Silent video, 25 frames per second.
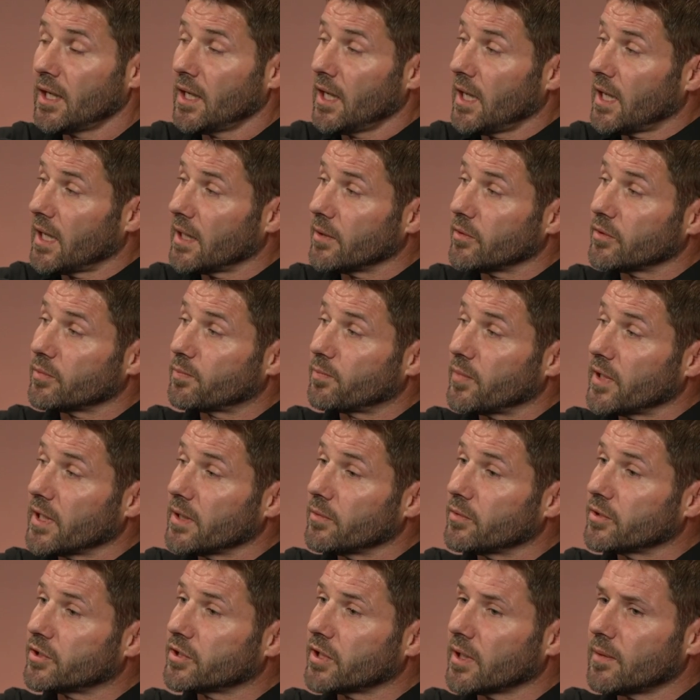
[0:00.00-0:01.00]
He
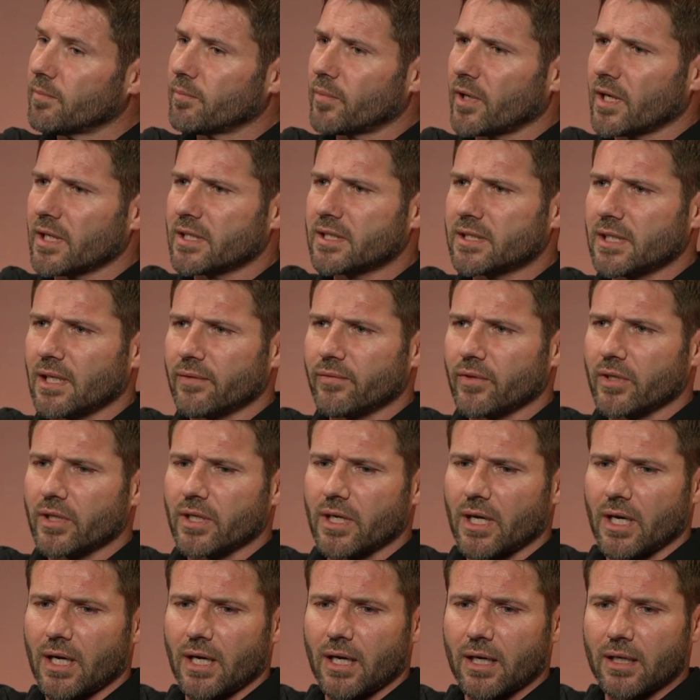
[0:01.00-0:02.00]
was jumped by 7
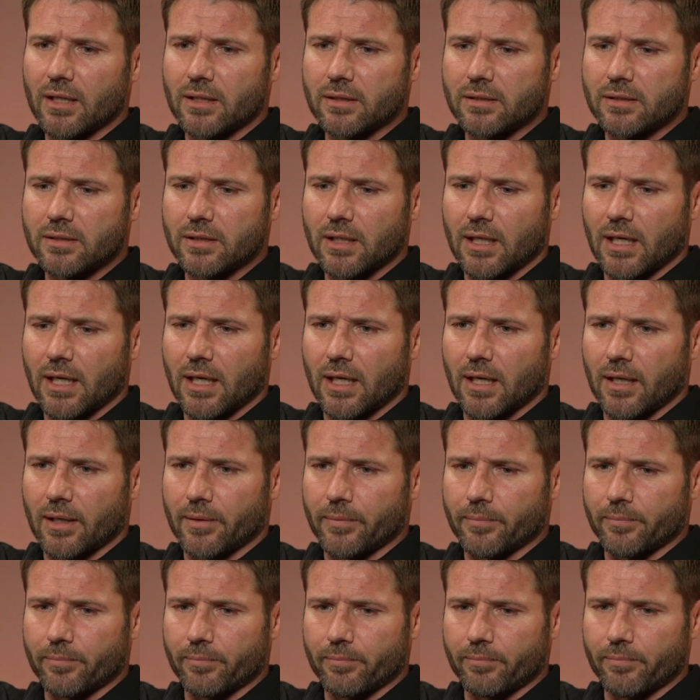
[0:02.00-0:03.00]
guys
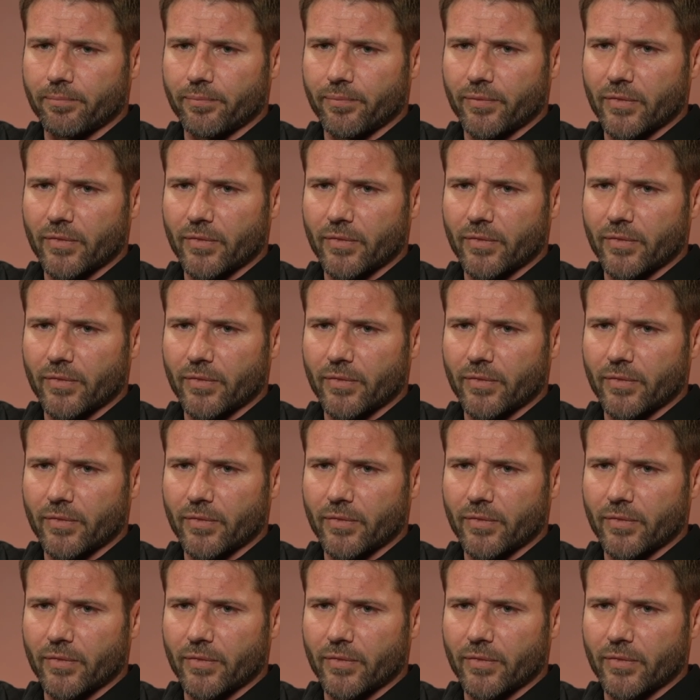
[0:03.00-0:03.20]
who